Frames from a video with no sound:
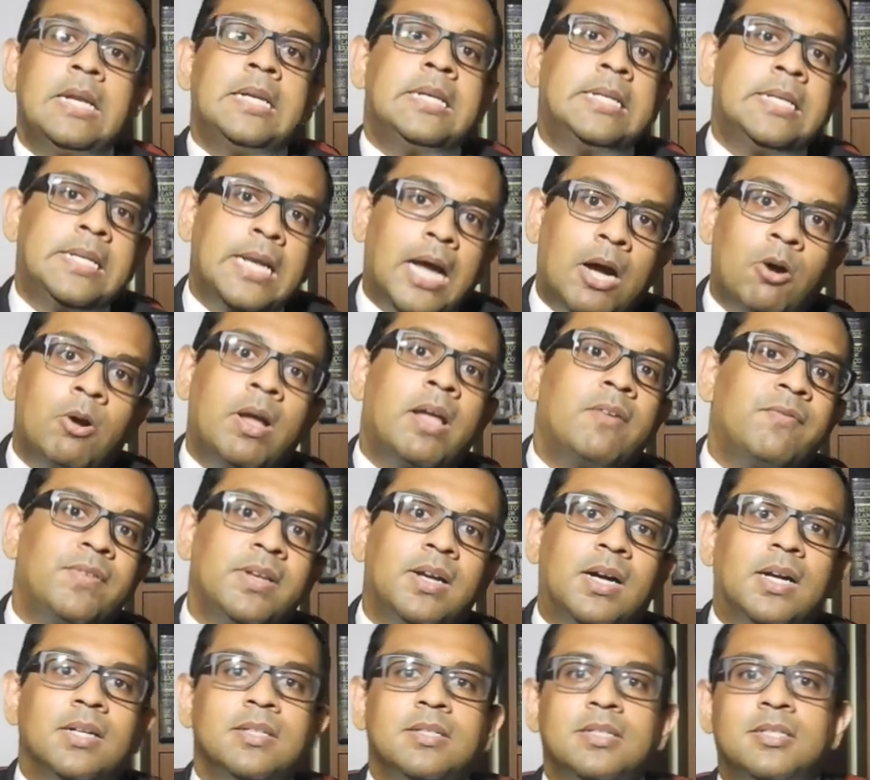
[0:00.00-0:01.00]
Now,
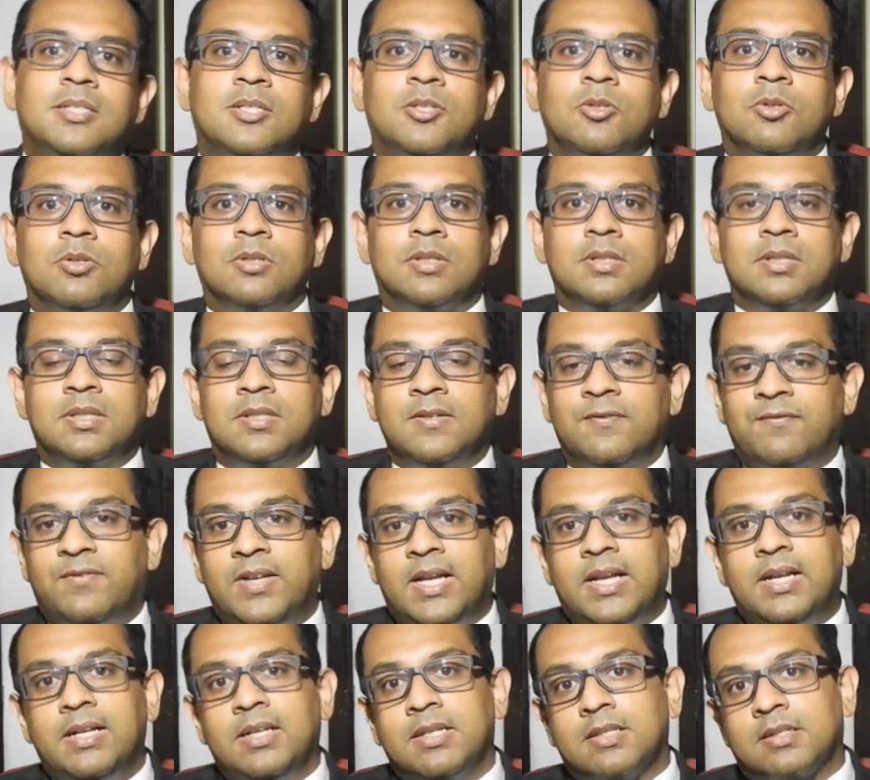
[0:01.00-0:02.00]
having understood the
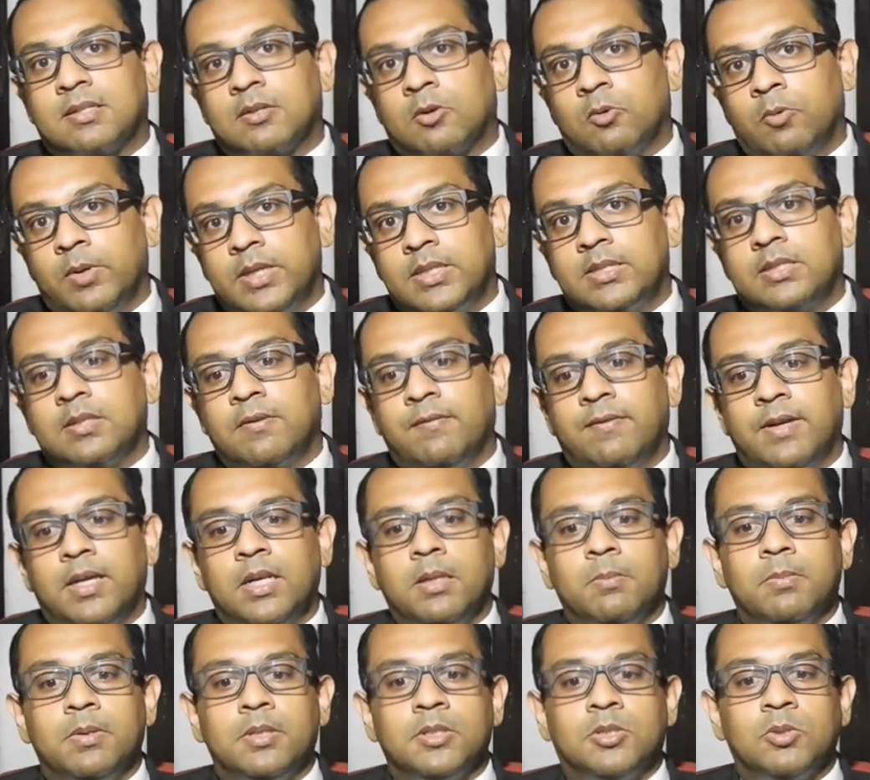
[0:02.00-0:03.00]
various writs
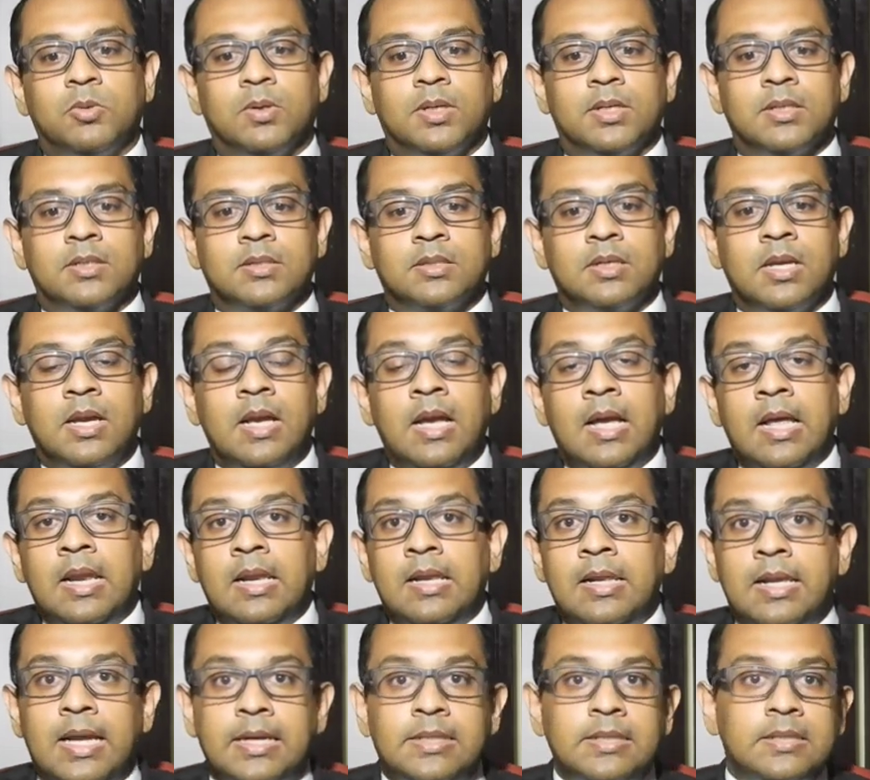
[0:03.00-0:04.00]
available to us,
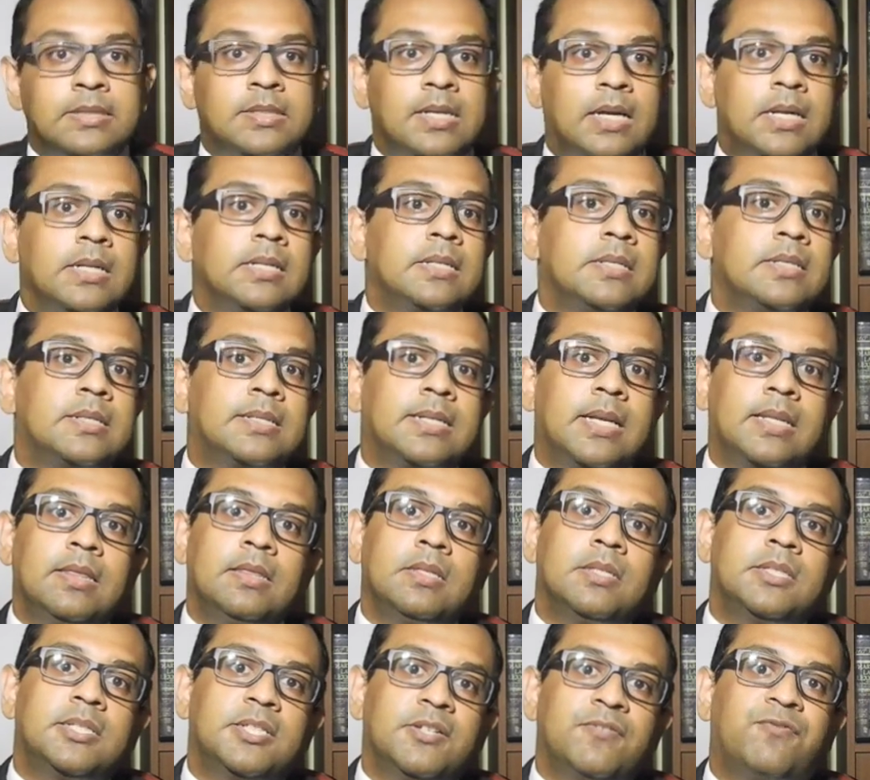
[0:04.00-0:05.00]
let us
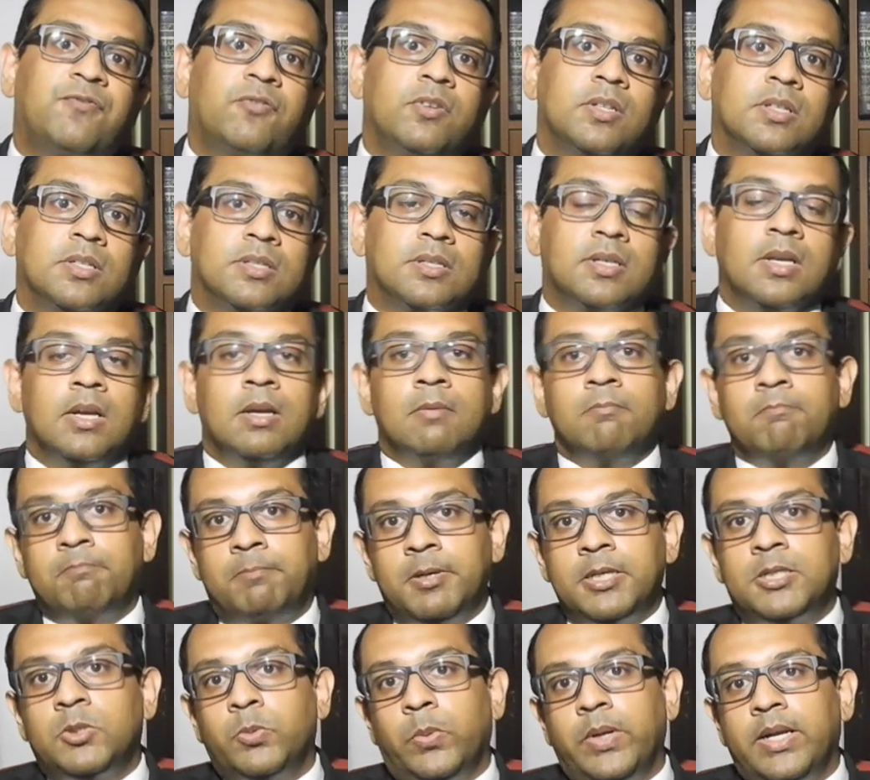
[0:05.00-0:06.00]
understand the difference
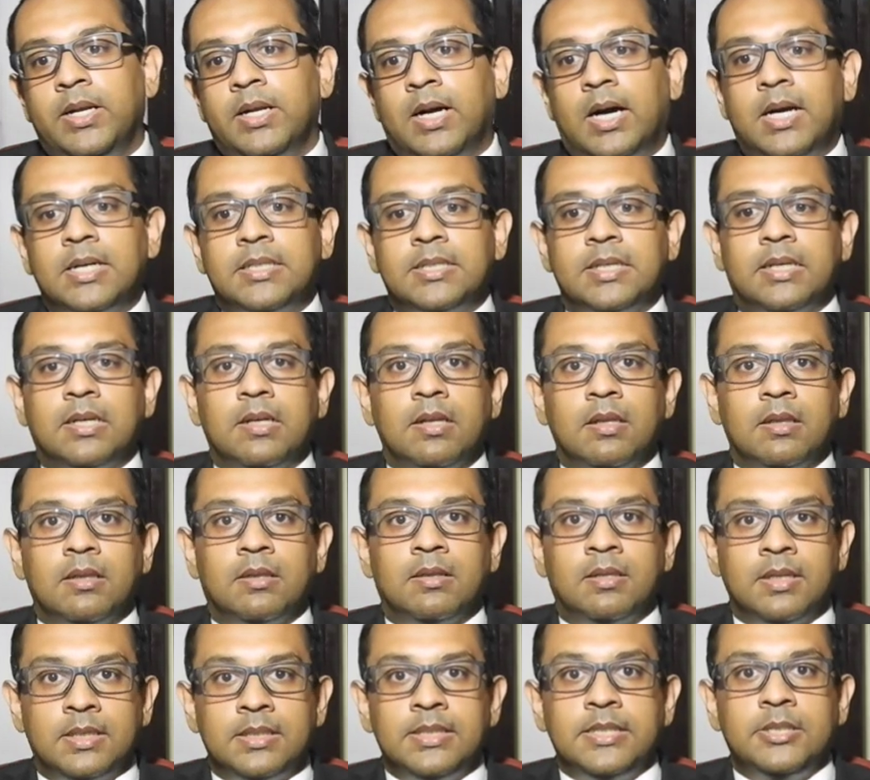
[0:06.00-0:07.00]
between Article
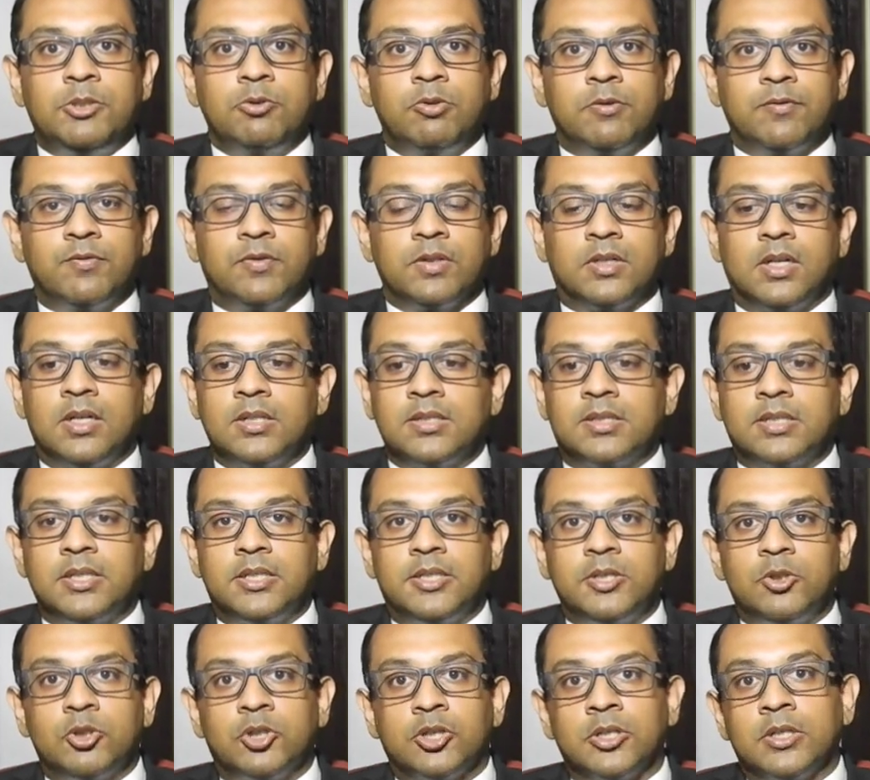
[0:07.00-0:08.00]
32 of the
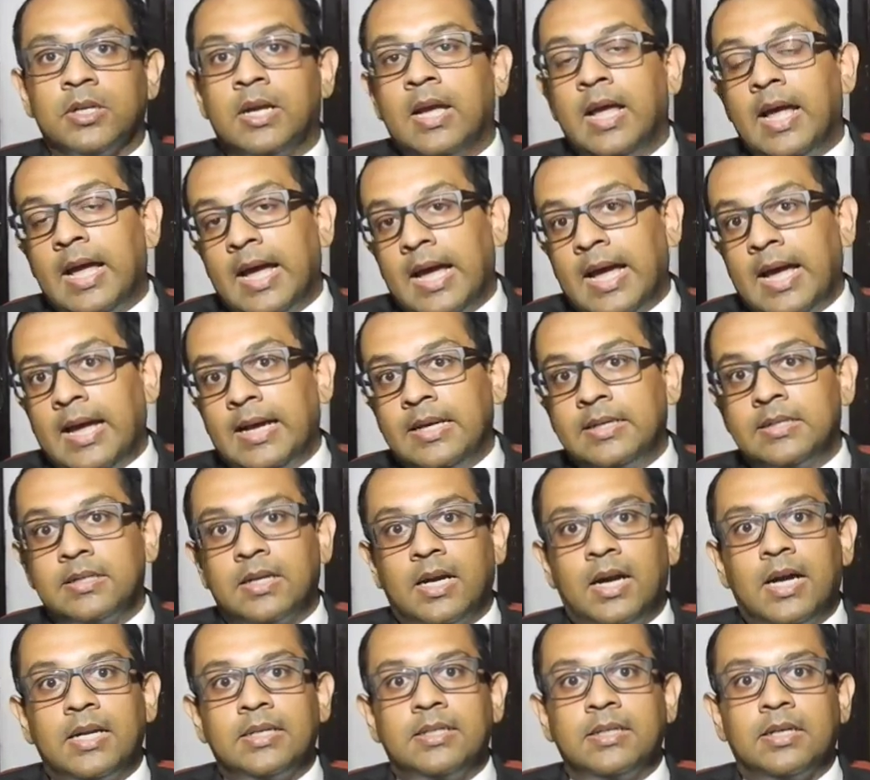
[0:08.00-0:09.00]
Constitution
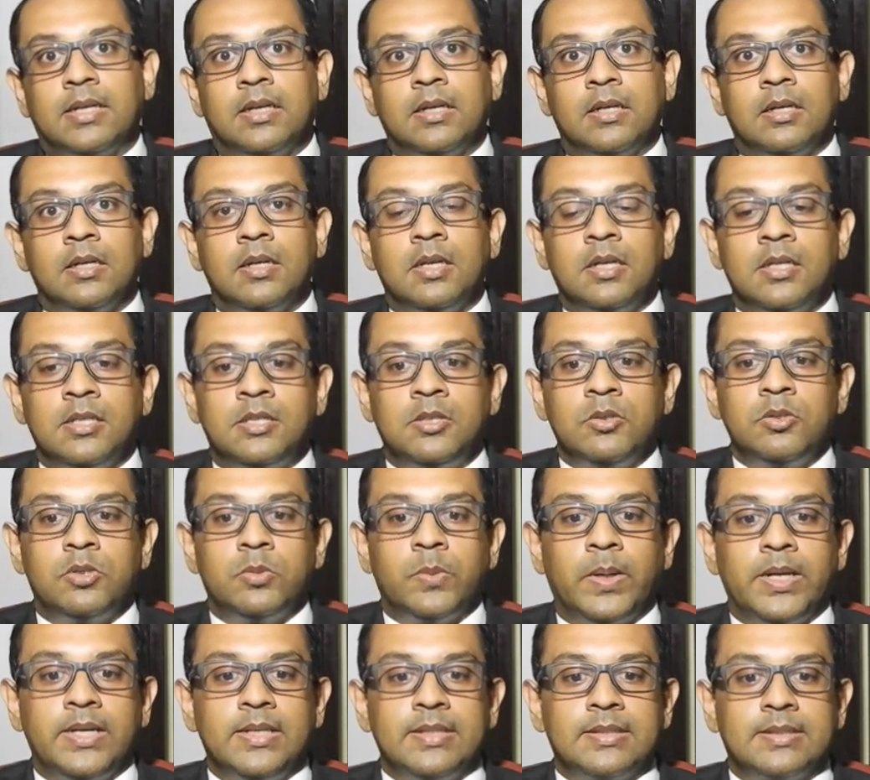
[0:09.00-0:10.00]
and Article
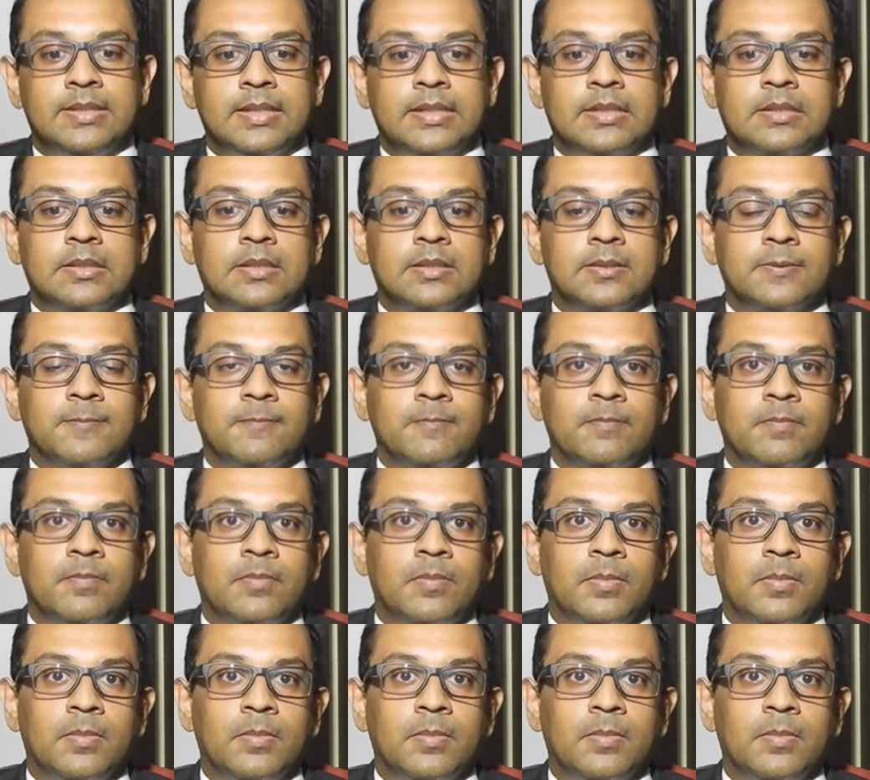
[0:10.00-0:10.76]
226.